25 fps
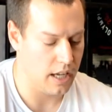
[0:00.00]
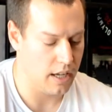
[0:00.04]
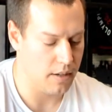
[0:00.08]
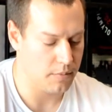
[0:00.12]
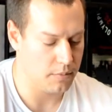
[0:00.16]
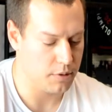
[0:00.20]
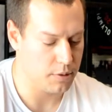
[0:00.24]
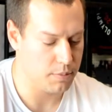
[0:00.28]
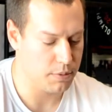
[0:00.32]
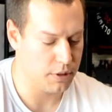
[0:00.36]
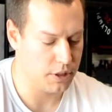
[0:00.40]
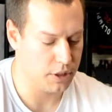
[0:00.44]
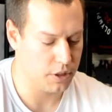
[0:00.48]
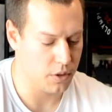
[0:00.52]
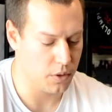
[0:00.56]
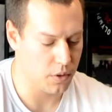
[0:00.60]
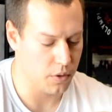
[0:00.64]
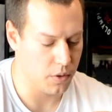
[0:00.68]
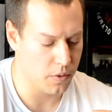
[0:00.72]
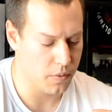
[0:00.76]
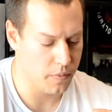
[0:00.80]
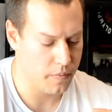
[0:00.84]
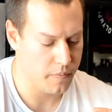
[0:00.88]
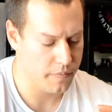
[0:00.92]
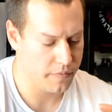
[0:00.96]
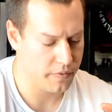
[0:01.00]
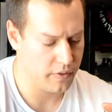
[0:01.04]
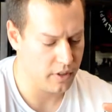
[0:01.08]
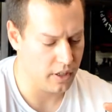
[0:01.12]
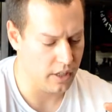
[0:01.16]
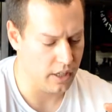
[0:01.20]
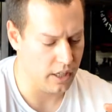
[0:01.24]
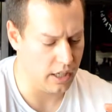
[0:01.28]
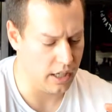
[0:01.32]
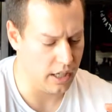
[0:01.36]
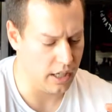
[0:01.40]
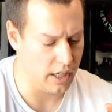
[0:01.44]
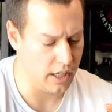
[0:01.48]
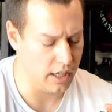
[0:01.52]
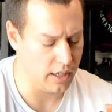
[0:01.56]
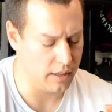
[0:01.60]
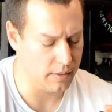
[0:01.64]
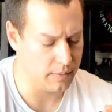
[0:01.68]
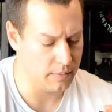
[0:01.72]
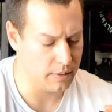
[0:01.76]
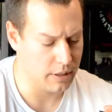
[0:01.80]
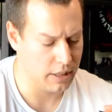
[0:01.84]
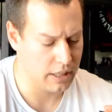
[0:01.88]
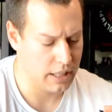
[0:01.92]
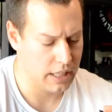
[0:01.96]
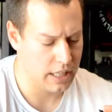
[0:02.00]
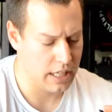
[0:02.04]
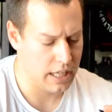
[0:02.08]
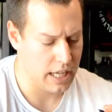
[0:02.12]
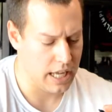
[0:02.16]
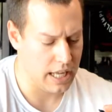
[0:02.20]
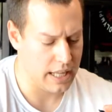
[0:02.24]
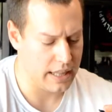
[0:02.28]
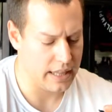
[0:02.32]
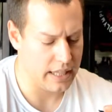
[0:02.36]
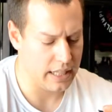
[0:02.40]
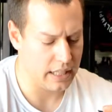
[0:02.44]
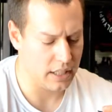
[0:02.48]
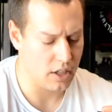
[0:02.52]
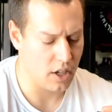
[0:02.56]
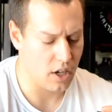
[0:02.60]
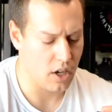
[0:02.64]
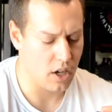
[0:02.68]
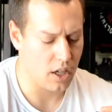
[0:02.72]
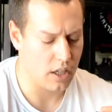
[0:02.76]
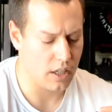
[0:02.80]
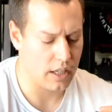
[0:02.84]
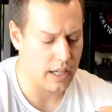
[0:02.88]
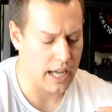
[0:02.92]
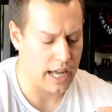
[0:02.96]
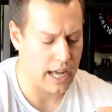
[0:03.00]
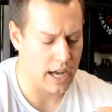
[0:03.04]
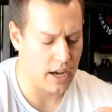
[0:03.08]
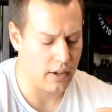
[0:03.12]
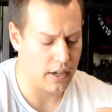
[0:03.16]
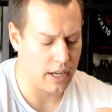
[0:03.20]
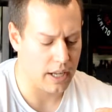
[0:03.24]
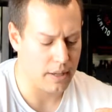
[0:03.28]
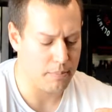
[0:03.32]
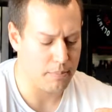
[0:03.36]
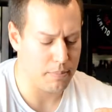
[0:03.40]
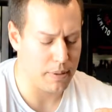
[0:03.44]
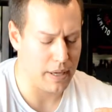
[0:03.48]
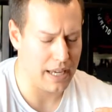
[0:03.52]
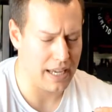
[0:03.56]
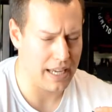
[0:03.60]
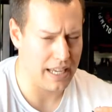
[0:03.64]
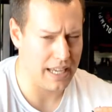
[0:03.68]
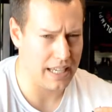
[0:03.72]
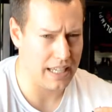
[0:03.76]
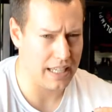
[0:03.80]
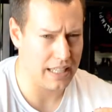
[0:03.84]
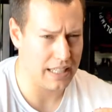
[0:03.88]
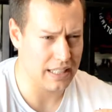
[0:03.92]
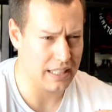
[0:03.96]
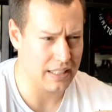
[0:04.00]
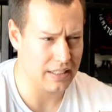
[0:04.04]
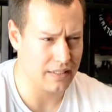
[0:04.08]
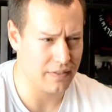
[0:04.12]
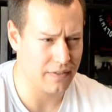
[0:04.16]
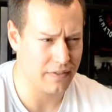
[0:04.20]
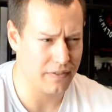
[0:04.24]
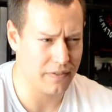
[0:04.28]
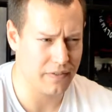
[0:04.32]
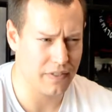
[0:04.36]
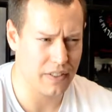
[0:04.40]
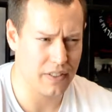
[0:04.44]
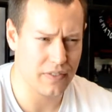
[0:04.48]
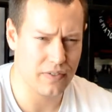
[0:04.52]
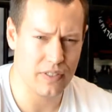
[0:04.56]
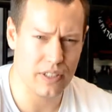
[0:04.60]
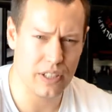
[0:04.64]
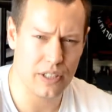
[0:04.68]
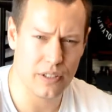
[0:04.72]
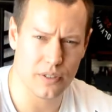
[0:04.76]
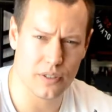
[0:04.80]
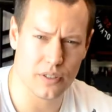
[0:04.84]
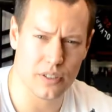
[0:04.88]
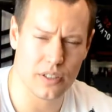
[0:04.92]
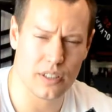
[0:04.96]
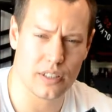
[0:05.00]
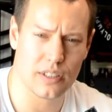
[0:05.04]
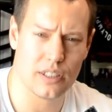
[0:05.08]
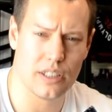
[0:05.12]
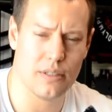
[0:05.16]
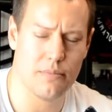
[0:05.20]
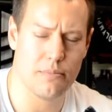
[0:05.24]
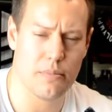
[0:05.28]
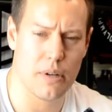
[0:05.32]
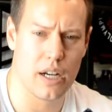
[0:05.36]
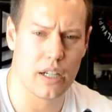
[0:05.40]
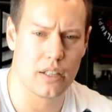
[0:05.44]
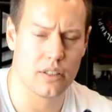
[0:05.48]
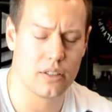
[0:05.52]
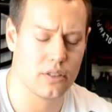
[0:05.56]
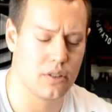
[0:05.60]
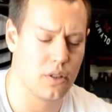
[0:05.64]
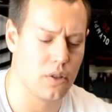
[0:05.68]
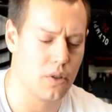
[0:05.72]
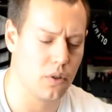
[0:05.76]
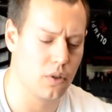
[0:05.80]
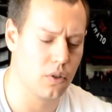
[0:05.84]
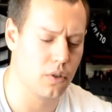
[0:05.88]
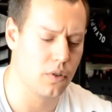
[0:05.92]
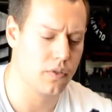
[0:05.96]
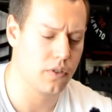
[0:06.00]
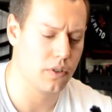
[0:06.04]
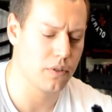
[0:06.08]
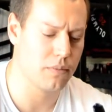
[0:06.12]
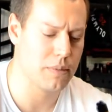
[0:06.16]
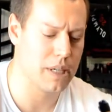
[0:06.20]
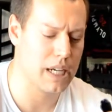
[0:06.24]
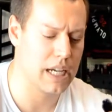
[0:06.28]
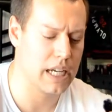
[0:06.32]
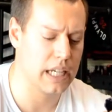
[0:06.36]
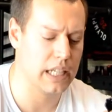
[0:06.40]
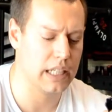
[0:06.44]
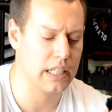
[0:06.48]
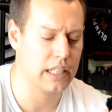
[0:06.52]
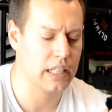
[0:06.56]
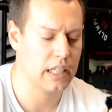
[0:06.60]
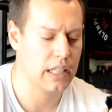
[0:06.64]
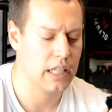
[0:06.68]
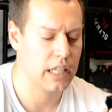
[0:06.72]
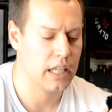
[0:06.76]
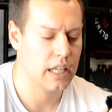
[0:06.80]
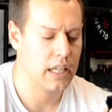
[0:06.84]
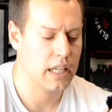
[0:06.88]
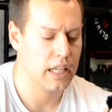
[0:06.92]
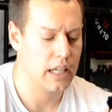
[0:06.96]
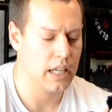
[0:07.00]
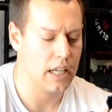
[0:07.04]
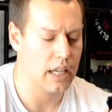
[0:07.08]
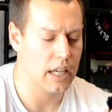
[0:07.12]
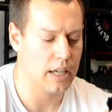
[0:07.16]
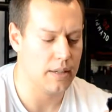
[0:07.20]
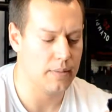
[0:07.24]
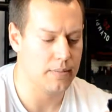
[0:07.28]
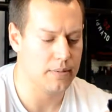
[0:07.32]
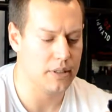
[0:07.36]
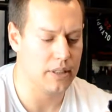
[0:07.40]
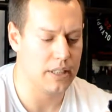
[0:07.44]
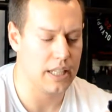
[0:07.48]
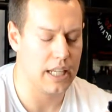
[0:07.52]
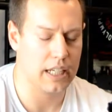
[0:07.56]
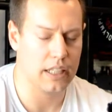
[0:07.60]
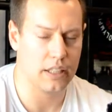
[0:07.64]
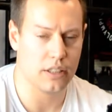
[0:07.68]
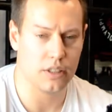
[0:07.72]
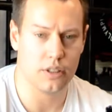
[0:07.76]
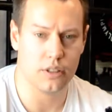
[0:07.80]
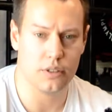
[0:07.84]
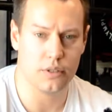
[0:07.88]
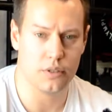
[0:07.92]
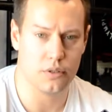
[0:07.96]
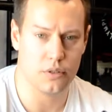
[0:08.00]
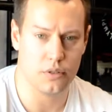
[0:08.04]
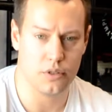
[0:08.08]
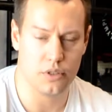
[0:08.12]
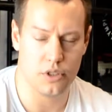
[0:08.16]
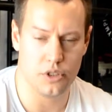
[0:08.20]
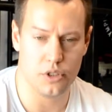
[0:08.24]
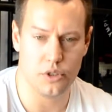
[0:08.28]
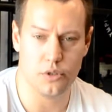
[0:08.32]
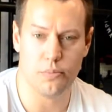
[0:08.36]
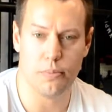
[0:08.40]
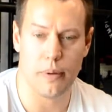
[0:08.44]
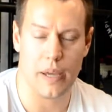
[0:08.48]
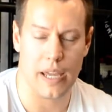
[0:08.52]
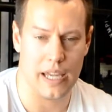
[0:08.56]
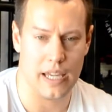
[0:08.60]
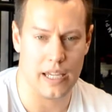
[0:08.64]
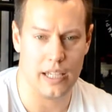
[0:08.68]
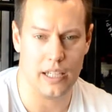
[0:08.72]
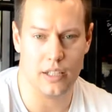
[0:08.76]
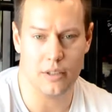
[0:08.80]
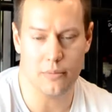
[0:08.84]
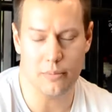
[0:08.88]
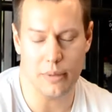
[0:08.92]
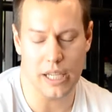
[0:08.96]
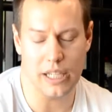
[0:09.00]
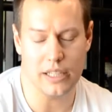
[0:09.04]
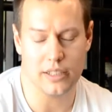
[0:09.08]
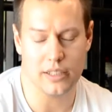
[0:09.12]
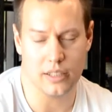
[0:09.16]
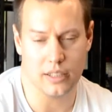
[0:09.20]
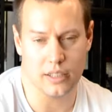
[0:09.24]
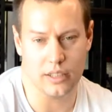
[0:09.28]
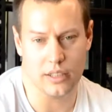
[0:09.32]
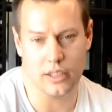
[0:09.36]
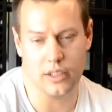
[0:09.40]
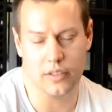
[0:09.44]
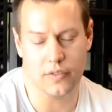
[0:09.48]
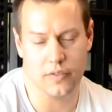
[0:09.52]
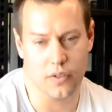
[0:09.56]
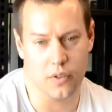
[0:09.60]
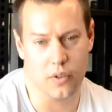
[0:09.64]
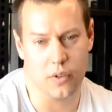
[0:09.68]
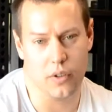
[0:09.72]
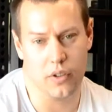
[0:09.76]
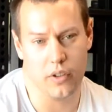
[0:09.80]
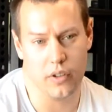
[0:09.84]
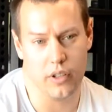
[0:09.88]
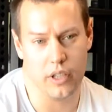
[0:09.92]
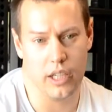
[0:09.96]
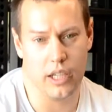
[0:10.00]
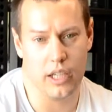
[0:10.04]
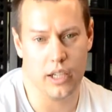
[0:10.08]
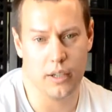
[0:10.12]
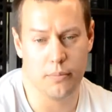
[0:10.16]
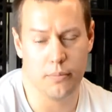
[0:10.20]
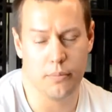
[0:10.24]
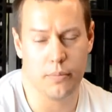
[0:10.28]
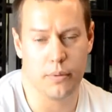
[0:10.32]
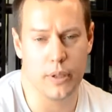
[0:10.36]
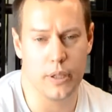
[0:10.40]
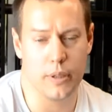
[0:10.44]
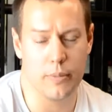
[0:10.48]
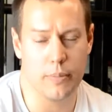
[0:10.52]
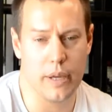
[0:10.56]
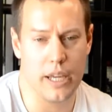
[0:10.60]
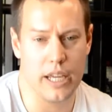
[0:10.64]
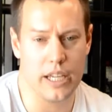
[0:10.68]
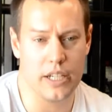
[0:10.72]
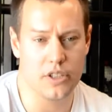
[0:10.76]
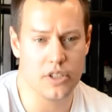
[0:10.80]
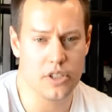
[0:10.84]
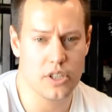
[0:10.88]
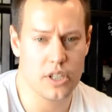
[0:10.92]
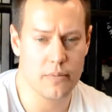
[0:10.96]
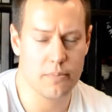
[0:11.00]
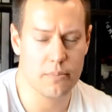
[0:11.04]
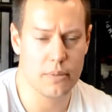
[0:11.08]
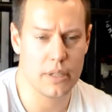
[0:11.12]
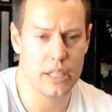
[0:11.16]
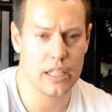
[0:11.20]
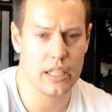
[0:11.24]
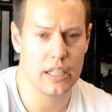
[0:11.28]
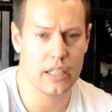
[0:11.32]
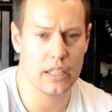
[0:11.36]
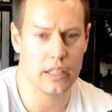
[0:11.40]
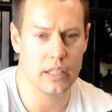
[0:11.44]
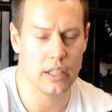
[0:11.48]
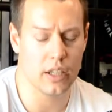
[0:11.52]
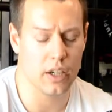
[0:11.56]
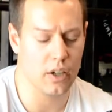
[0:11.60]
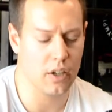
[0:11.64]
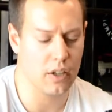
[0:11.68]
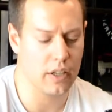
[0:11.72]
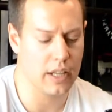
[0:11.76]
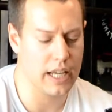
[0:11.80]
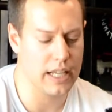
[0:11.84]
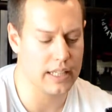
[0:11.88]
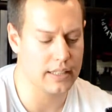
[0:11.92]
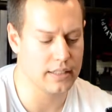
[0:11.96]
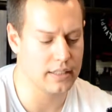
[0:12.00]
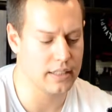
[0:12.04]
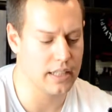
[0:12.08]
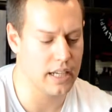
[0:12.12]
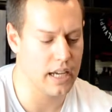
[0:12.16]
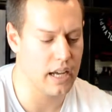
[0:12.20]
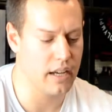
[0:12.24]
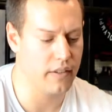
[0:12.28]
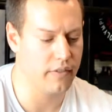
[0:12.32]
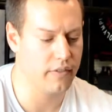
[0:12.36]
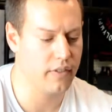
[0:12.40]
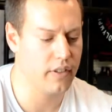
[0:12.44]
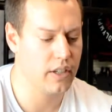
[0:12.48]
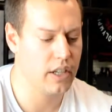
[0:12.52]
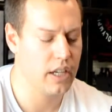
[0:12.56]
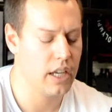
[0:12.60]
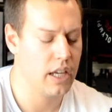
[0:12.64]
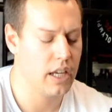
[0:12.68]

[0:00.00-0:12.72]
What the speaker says: It's pretty cool. I think all out I paid 50 or 60 bucks total for mine. So that includes you paying basically for the prepaid shipping and all that stuff.